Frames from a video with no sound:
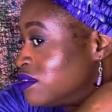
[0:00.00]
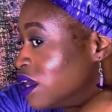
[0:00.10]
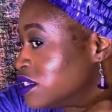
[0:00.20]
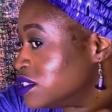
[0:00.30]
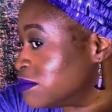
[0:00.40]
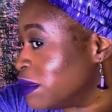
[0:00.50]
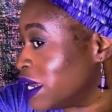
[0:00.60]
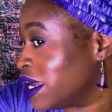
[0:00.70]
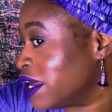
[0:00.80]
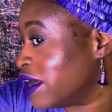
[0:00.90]
I took
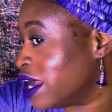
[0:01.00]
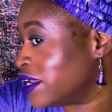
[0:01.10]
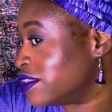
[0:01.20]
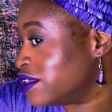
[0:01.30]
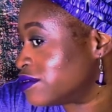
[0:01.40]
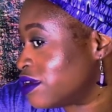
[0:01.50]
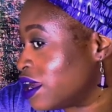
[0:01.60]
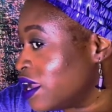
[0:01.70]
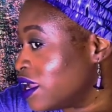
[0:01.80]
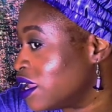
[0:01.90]
my hair out of this,
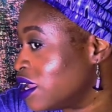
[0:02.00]
right?